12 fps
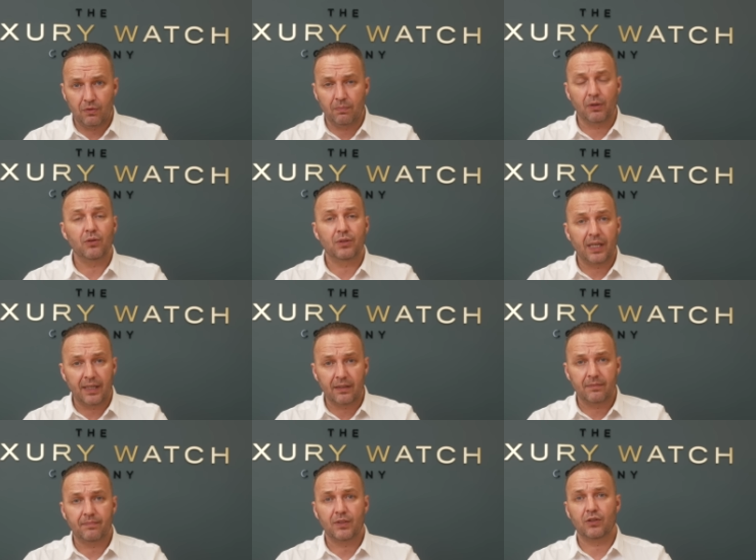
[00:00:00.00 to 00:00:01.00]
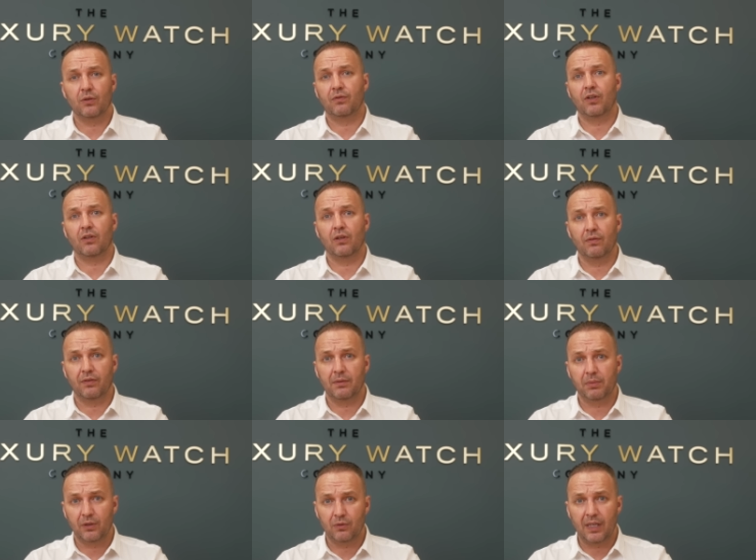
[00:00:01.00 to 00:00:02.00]
the blue dial. So we've got the lovely
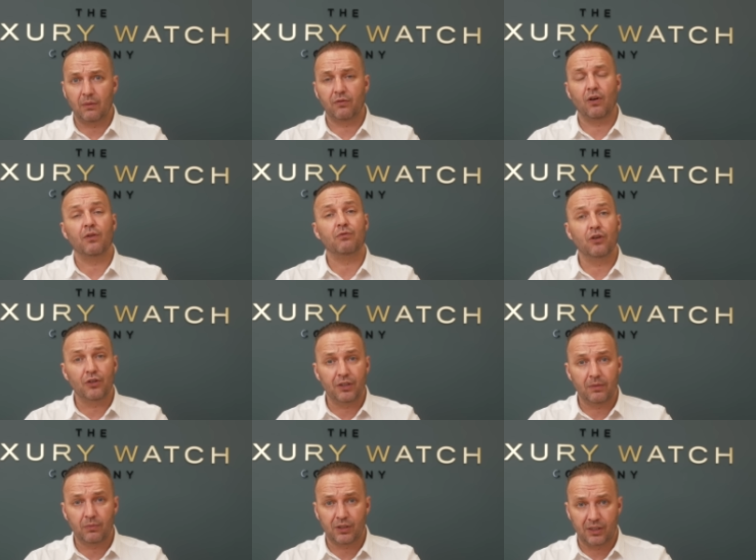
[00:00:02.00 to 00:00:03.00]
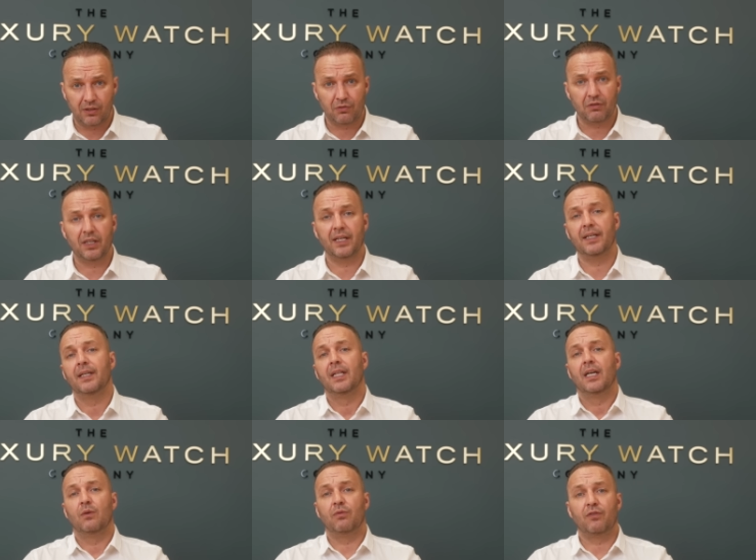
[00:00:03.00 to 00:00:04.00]
blue dial, we've got the rhodium, which is the grey,
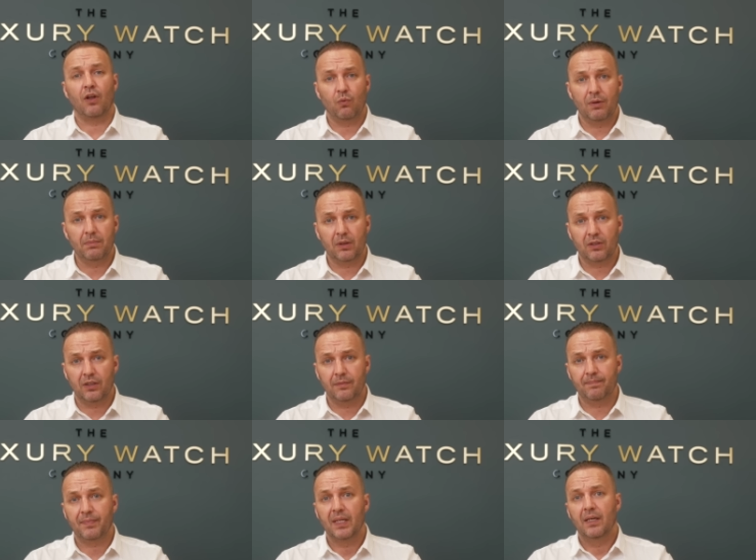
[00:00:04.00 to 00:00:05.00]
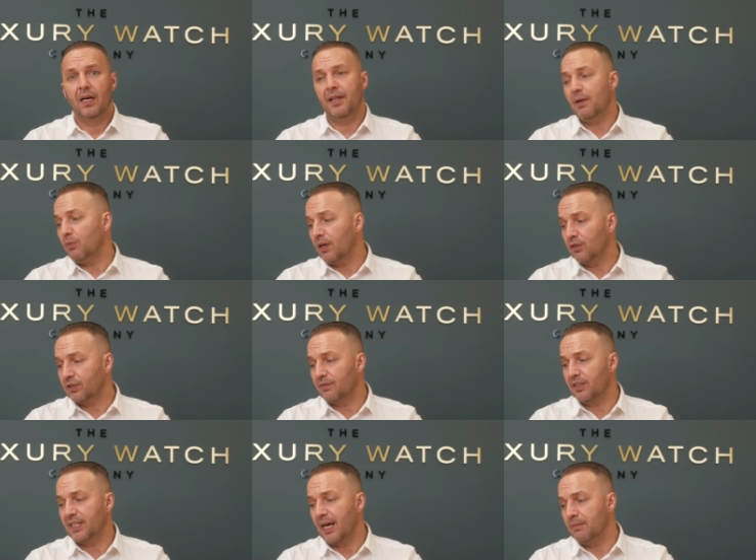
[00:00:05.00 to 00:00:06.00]
we've got the Wimbledon, and then we also have
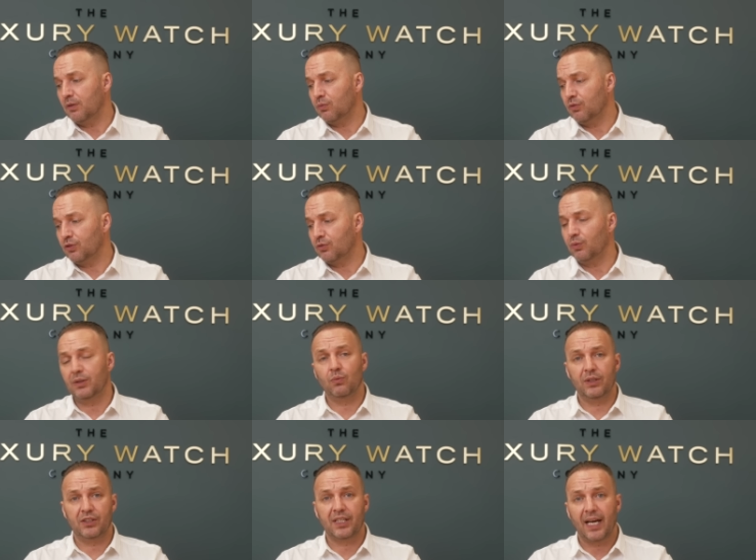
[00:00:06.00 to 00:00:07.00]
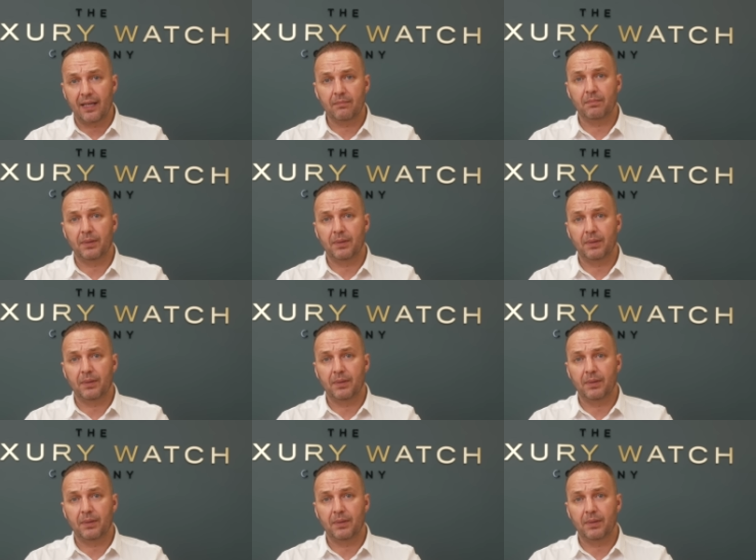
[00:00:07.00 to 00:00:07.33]
the diamond ones, which, can